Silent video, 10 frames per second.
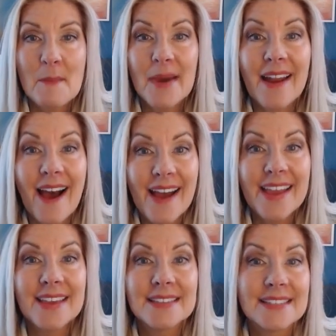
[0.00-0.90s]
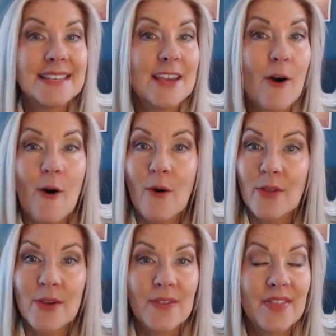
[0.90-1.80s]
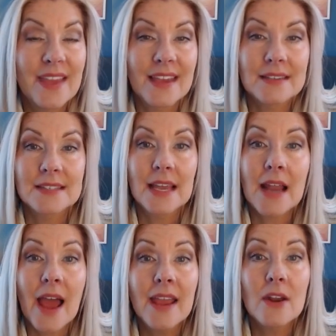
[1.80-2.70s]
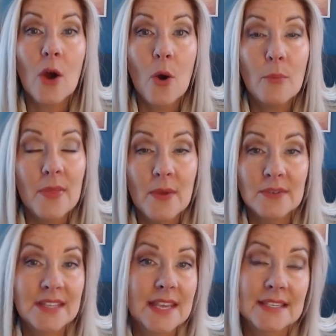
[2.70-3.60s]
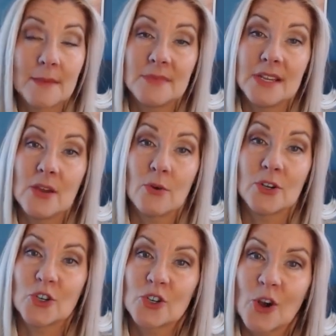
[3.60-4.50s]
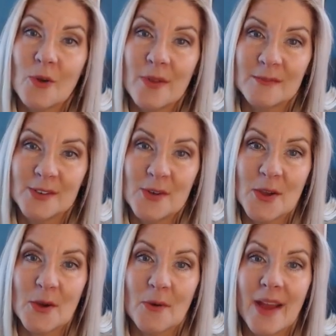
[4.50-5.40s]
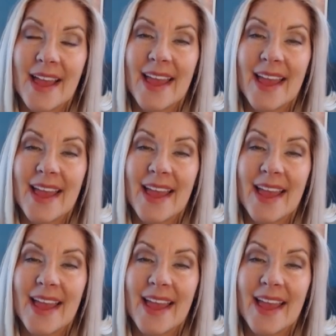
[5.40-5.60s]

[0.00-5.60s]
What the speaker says: But I can see all the good things, and I can open those things up to you and show them to you